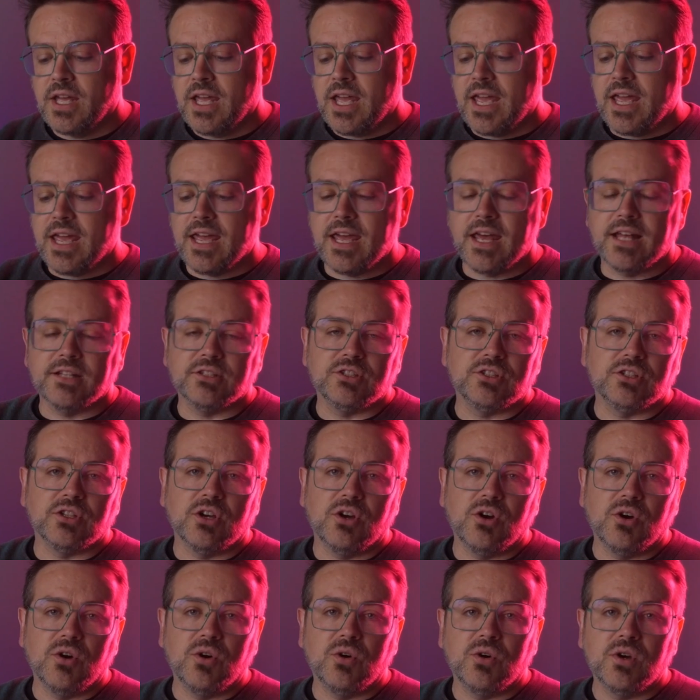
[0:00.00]
And
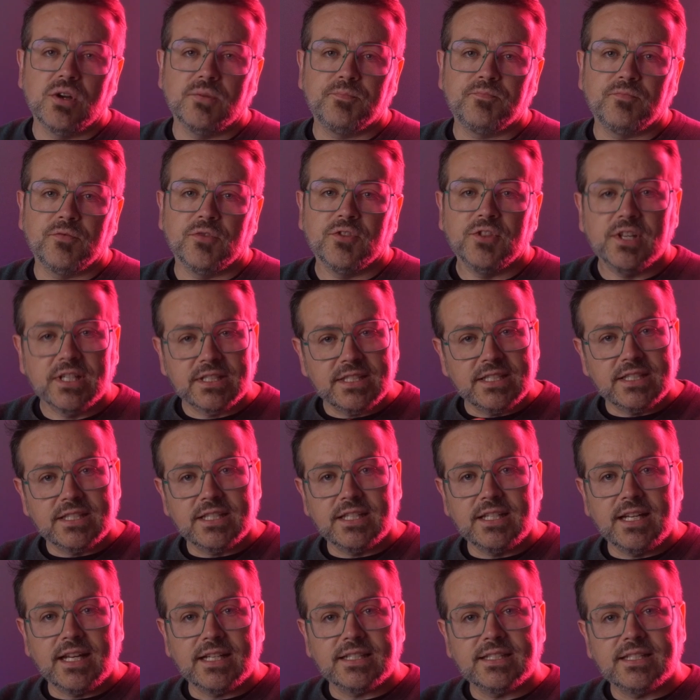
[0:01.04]
so this is the
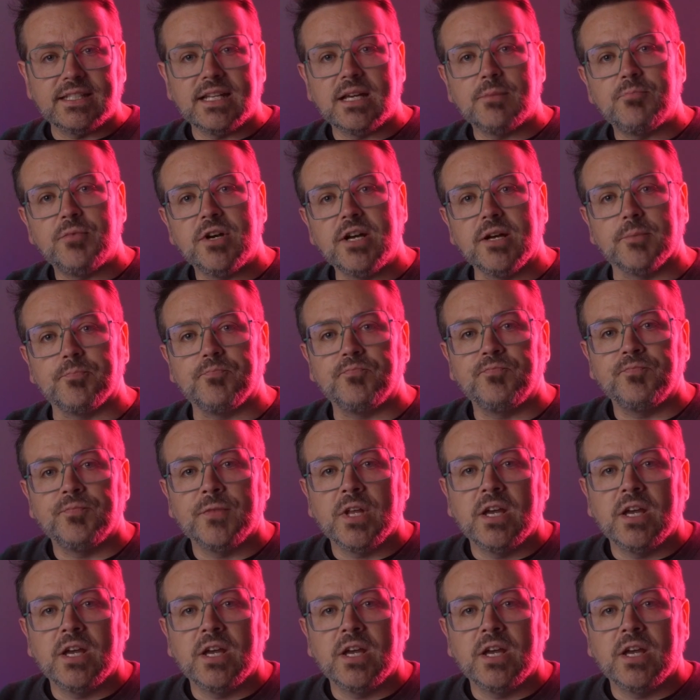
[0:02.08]
next step up.